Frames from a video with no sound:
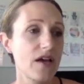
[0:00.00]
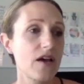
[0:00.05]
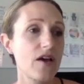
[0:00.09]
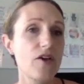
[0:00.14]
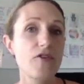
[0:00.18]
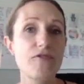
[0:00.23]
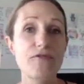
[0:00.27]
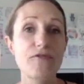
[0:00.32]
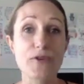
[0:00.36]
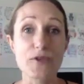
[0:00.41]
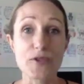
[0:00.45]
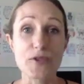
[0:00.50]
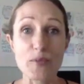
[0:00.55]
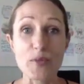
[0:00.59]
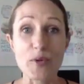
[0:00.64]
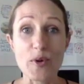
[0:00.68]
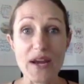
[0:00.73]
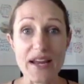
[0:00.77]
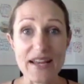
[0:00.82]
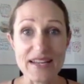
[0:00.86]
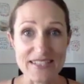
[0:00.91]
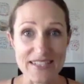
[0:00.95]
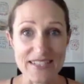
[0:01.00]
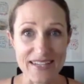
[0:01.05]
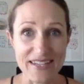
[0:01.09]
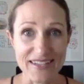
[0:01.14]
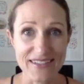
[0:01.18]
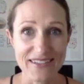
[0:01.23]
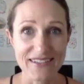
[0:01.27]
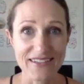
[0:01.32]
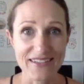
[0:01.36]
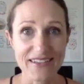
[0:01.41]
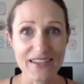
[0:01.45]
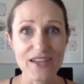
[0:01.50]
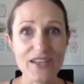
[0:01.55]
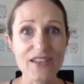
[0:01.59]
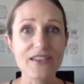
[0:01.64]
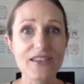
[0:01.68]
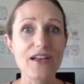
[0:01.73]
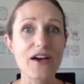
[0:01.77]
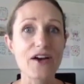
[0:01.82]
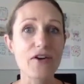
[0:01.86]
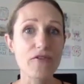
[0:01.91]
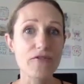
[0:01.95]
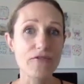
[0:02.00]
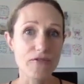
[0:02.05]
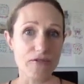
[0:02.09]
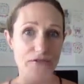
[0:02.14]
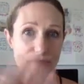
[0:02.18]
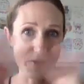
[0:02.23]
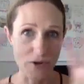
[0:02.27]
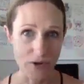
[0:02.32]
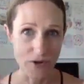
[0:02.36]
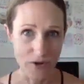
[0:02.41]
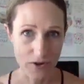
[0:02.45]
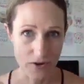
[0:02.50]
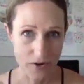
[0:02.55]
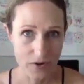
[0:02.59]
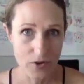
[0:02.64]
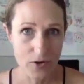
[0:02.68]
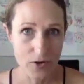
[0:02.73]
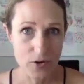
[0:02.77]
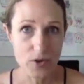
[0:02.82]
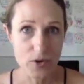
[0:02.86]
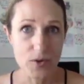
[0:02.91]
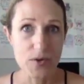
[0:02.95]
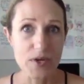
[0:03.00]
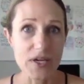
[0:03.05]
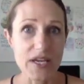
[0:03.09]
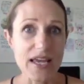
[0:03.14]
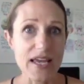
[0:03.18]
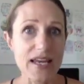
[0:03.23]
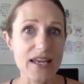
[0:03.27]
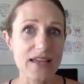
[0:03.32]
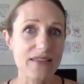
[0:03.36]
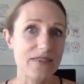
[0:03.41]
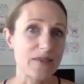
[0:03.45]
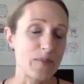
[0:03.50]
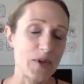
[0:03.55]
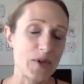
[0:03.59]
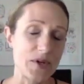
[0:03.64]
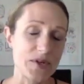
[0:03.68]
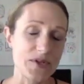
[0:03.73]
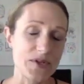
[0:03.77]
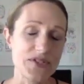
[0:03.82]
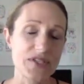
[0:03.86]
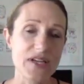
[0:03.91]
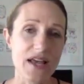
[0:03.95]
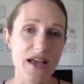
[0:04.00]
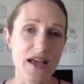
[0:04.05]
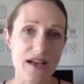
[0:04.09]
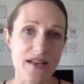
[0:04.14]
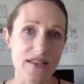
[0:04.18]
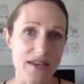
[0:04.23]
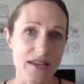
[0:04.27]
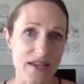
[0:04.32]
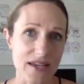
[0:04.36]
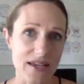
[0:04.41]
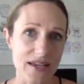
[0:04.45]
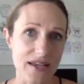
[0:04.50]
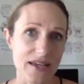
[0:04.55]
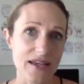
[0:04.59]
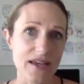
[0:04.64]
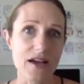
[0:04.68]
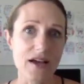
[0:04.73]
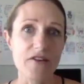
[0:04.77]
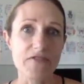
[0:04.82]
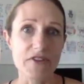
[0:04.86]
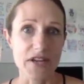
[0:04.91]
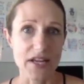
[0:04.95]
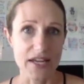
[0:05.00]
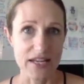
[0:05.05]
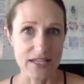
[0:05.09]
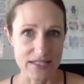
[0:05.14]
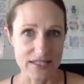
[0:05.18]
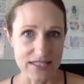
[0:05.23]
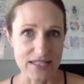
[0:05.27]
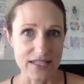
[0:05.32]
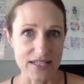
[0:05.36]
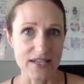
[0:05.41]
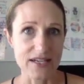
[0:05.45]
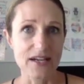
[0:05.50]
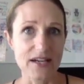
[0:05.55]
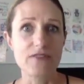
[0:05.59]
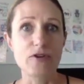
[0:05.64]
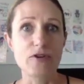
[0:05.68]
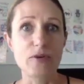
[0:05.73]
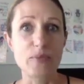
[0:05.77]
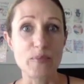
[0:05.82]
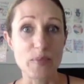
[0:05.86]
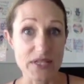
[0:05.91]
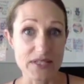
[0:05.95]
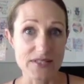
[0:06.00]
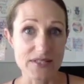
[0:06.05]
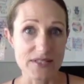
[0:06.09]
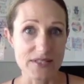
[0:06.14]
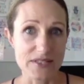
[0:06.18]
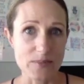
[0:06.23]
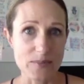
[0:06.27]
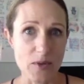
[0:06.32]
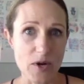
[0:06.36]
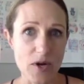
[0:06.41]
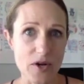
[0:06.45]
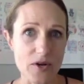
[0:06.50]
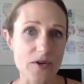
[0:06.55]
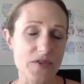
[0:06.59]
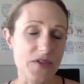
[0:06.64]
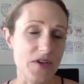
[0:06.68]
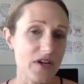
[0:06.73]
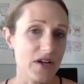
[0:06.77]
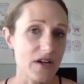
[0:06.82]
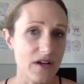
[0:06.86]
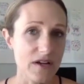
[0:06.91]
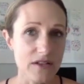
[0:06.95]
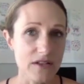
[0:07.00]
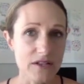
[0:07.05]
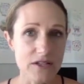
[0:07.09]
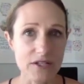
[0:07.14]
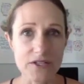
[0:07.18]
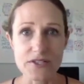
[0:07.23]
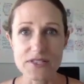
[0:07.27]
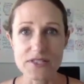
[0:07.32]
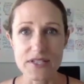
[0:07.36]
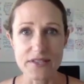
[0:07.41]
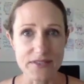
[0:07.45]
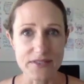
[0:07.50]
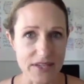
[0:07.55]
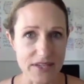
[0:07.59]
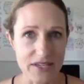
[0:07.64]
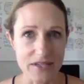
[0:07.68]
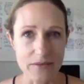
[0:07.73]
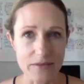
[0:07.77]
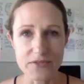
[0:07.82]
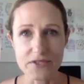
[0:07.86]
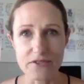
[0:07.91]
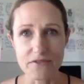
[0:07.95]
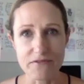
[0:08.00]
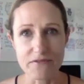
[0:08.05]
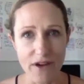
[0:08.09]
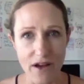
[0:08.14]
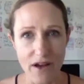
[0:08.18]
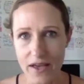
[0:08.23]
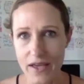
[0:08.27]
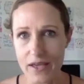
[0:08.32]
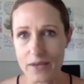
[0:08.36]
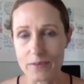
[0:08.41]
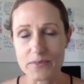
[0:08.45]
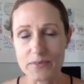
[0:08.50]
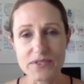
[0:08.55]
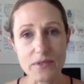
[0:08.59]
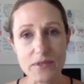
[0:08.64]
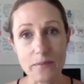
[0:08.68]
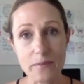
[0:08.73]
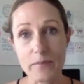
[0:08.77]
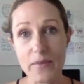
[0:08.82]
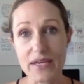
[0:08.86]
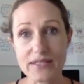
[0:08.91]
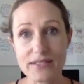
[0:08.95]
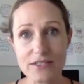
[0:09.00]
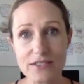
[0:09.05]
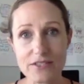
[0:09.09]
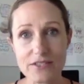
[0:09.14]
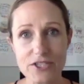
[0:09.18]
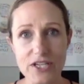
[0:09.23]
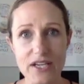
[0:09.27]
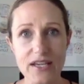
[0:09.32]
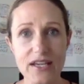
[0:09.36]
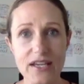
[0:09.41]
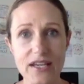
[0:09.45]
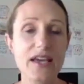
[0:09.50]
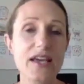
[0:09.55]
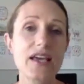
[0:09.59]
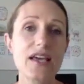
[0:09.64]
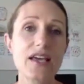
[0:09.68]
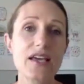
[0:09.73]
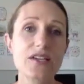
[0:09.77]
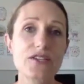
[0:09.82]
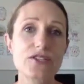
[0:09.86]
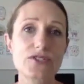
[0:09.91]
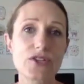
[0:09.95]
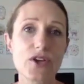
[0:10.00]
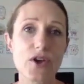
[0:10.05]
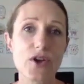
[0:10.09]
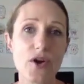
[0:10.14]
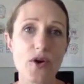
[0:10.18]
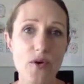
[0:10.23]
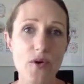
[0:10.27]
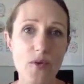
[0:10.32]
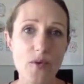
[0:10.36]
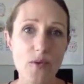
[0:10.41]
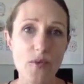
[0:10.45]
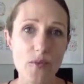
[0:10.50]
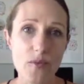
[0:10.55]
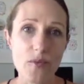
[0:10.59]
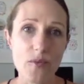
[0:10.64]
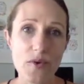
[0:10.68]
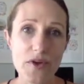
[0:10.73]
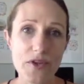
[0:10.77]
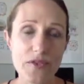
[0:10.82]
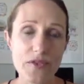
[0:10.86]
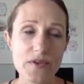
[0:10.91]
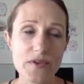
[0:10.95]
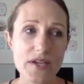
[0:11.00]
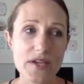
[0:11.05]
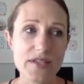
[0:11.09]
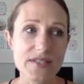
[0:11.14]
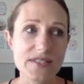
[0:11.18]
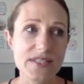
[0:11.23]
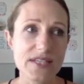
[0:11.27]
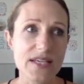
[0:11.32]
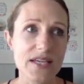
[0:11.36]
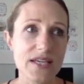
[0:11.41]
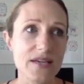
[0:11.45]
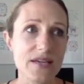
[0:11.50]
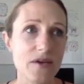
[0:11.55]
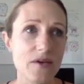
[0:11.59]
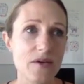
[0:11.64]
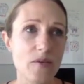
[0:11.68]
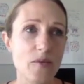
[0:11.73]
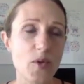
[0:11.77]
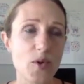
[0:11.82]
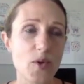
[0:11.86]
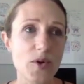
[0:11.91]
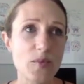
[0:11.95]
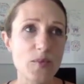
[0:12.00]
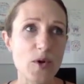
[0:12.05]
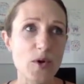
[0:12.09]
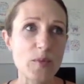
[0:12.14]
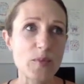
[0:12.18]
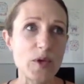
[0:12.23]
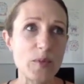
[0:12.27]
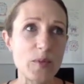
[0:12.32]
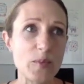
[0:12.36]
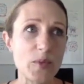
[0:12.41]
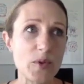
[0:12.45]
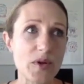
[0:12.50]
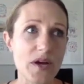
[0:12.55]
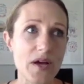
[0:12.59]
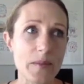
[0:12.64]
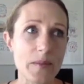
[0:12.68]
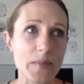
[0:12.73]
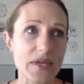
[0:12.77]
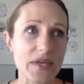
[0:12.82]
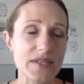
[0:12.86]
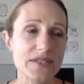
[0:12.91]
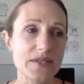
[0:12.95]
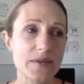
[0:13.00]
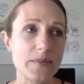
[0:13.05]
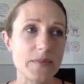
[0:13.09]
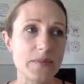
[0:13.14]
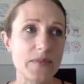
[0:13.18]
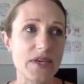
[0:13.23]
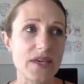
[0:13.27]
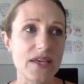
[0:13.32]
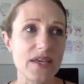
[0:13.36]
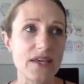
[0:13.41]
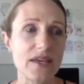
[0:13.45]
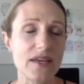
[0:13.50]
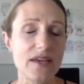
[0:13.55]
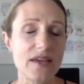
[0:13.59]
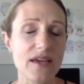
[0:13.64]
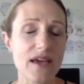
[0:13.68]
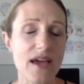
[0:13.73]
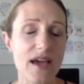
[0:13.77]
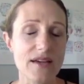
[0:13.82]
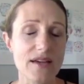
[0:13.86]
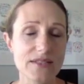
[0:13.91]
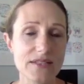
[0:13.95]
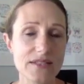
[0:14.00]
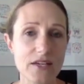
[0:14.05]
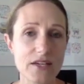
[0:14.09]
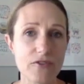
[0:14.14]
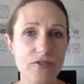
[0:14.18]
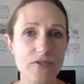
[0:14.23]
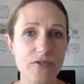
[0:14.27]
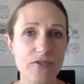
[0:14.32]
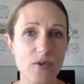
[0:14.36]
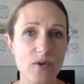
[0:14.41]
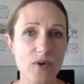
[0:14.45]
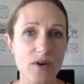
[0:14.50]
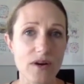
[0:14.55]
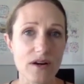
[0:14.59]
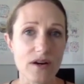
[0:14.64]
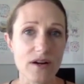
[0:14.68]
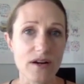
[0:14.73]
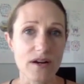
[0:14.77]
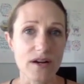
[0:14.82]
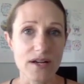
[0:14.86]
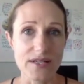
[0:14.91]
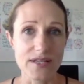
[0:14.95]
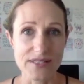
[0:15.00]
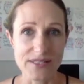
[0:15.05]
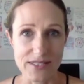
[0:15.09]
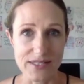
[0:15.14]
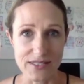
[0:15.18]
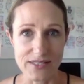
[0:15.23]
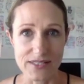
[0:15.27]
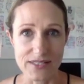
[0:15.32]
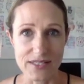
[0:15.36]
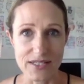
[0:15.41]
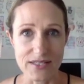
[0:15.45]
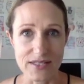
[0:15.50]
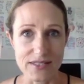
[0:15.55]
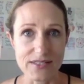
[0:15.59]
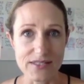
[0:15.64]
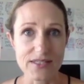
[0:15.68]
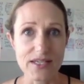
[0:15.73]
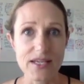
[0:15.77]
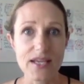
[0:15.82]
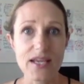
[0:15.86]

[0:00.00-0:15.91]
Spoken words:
for the branding, a love for creating the personality of an idea, of a business model, the colors, the themes, the vibes, the messaging. So with seeing more and more people coming to me asking for assistance